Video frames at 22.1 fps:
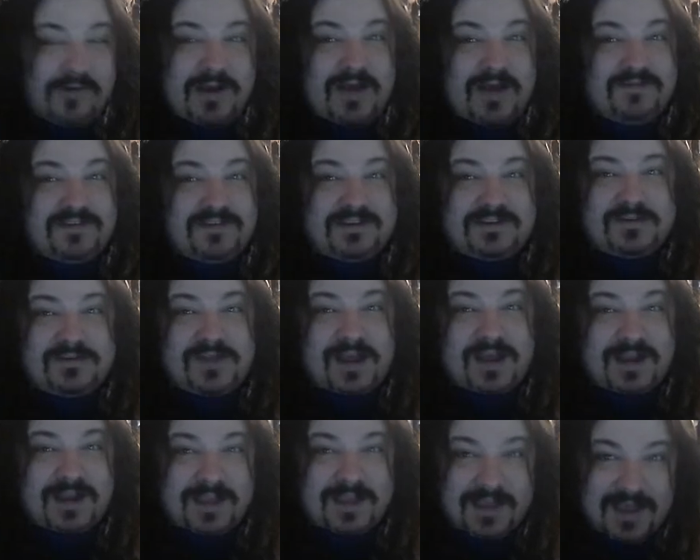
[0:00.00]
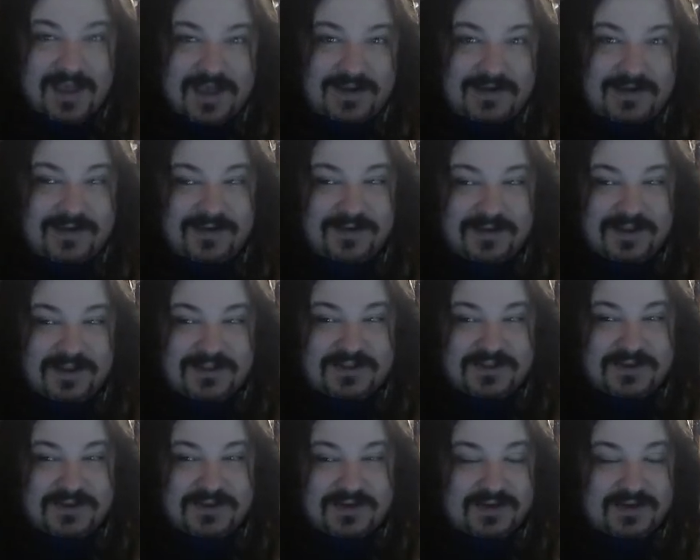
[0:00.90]
have to do that again. It
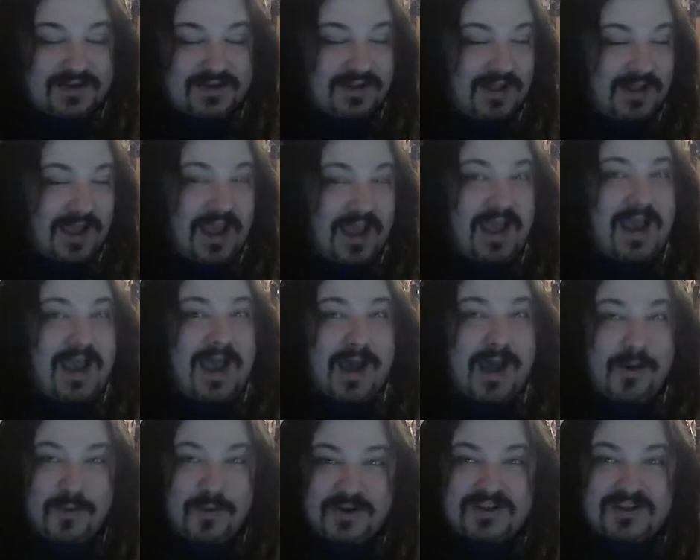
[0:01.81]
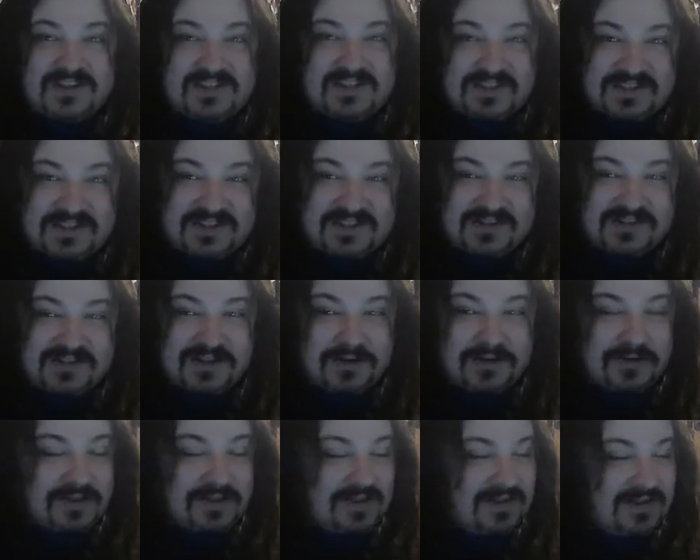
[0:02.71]
took hours,
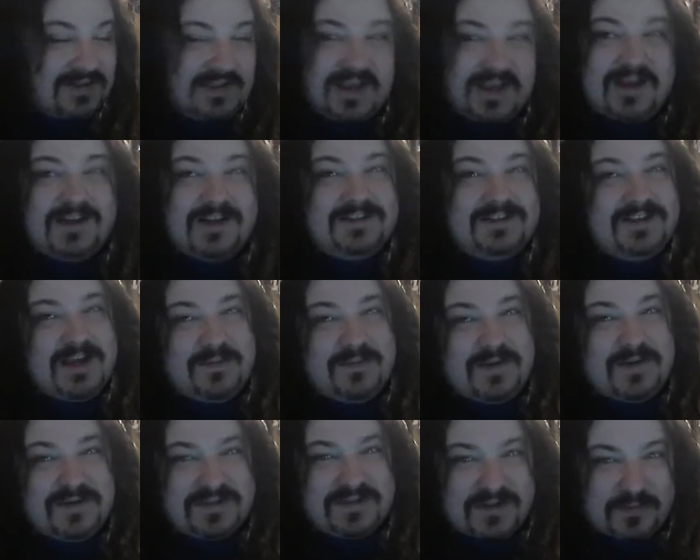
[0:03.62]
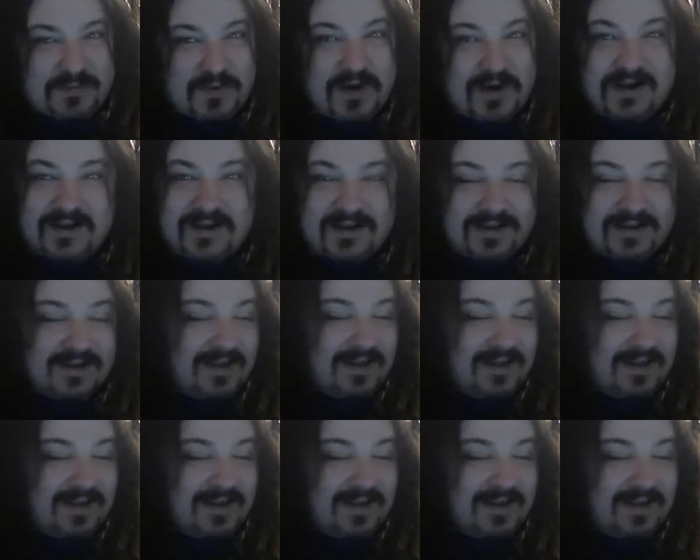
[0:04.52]
literally the entire time I was at work.